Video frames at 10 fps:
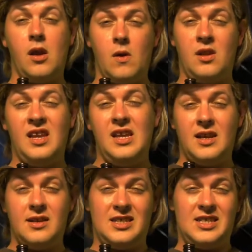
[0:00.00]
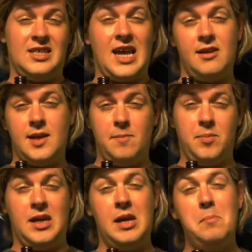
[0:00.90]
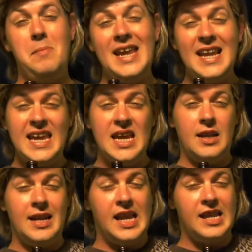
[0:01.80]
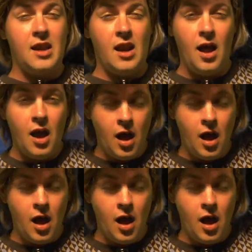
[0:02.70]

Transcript: go see a stand-up chameleon later.